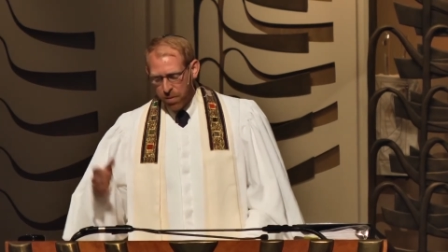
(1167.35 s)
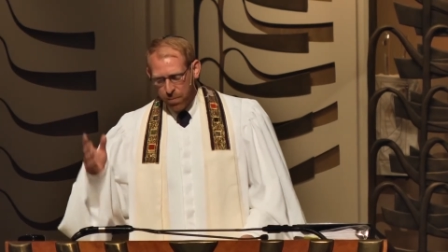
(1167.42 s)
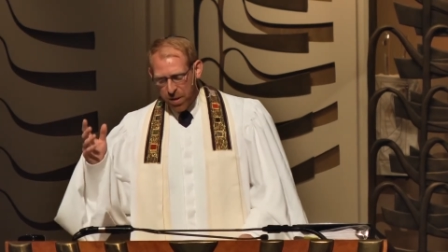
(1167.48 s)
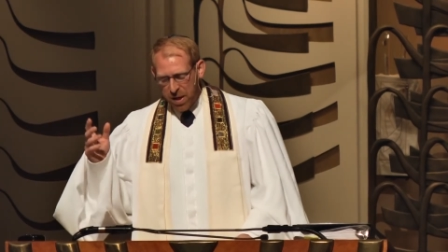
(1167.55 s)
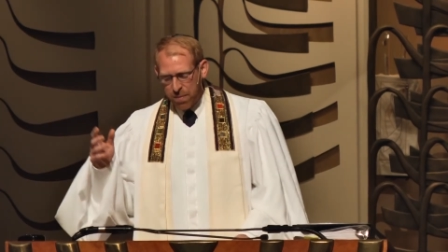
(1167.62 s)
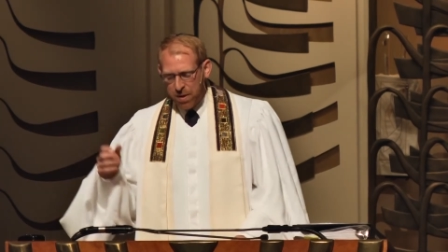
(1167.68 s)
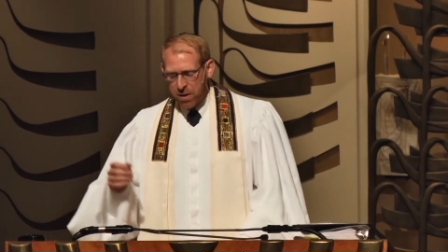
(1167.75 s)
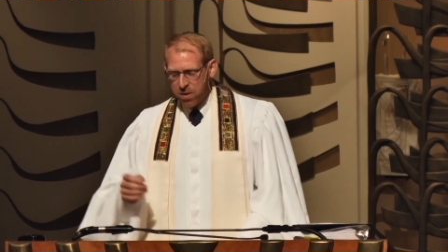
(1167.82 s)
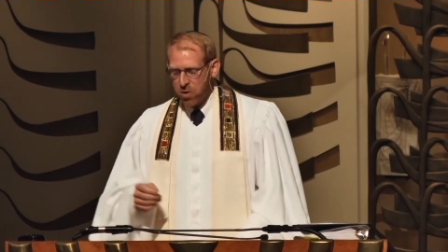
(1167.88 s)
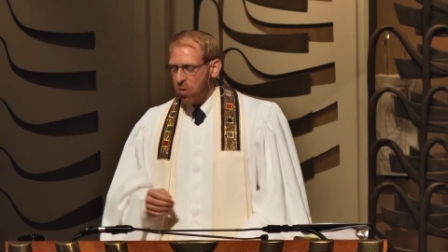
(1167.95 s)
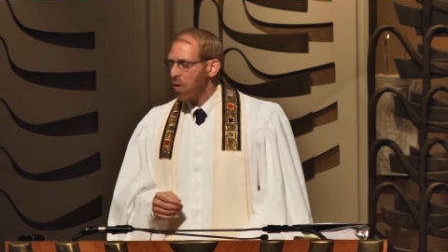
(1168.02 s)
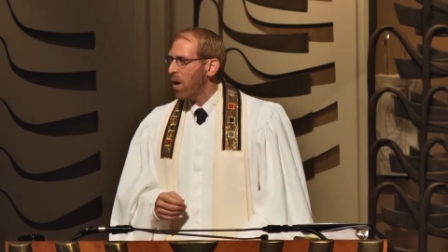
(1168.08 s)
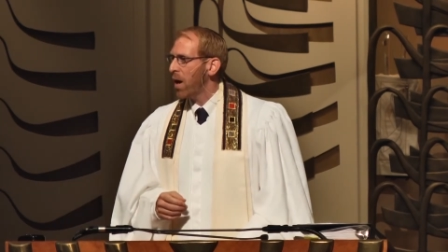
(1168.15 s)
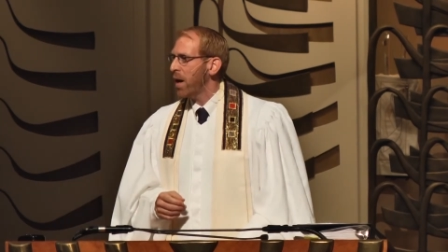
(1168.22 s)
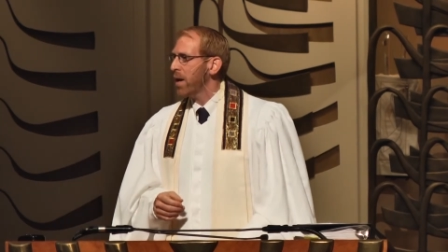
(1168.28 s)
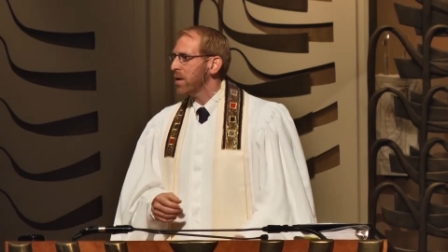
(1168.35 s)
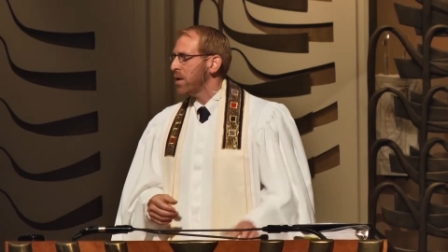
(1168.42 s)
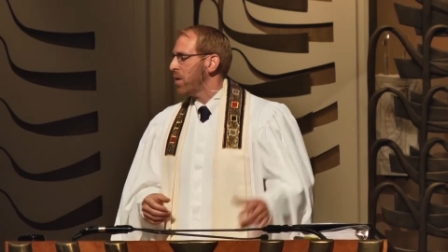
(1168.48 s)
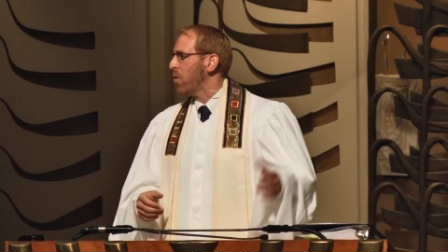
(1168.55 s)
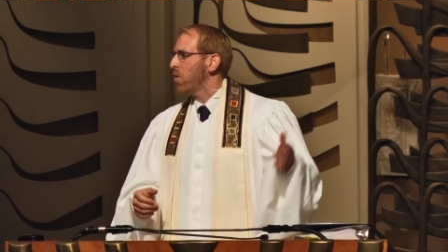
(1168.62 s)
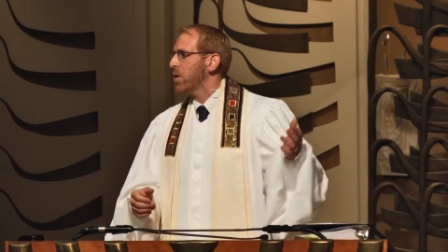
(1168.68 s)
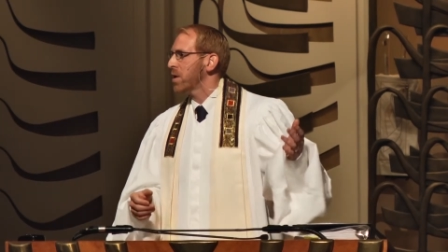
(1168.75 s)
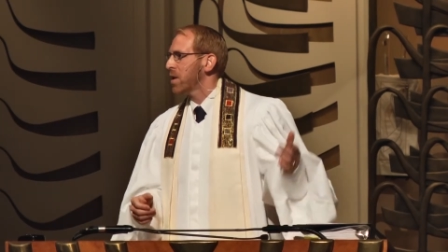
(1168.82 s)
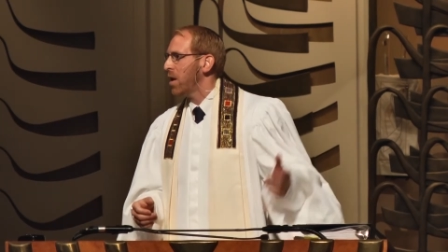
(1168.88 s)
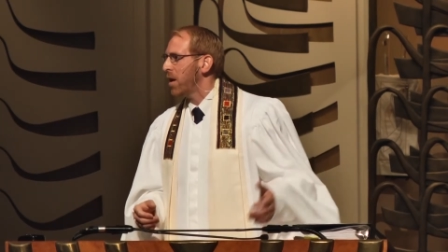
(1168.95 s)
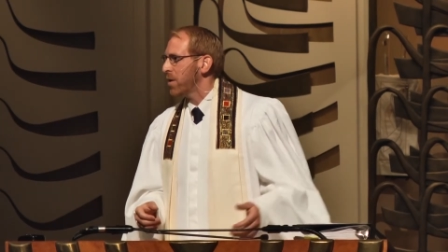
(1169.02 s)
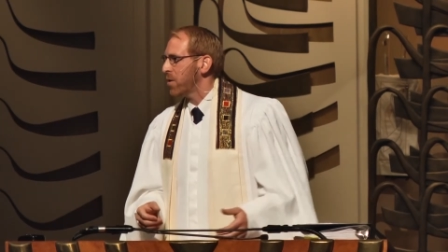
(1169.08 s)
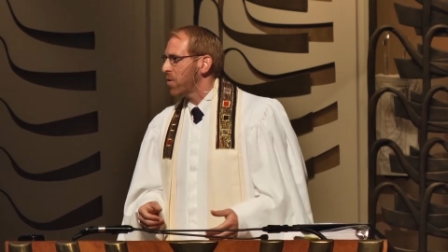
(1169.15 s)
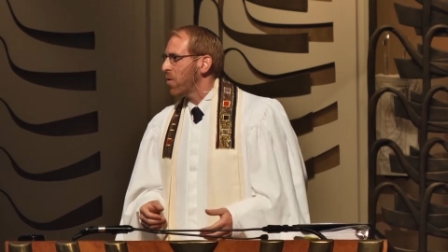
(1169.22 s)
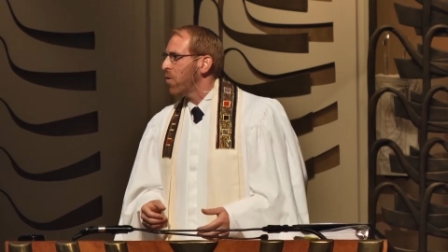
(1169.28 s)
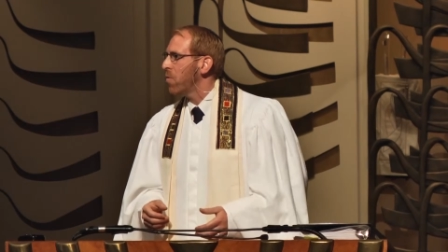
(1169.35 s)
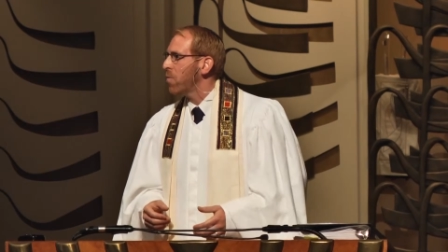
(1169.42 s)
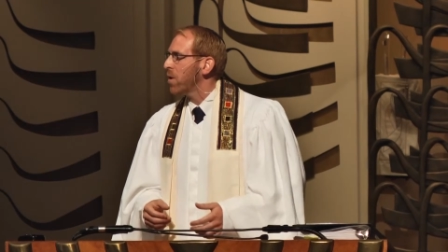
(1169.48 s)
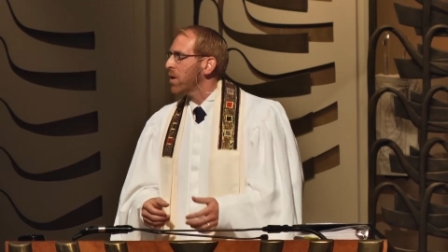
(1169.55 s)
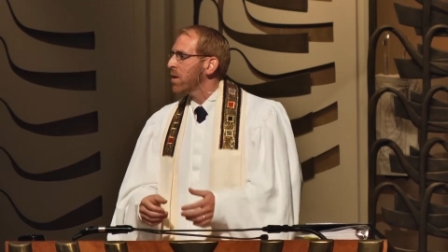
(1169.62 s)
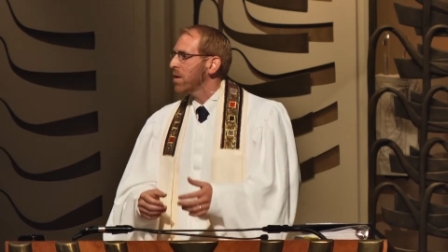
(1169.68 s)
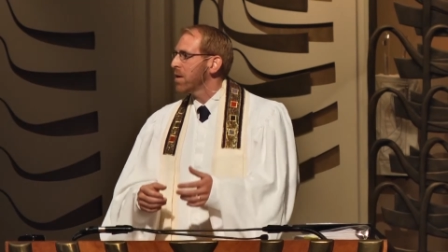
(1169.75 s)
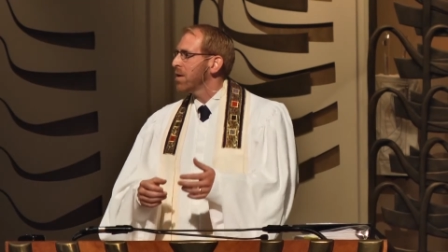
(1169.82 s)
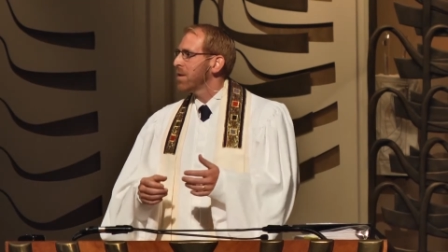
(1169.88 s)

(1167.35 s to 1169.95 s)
and the baby is crying, the oldest lost her homework,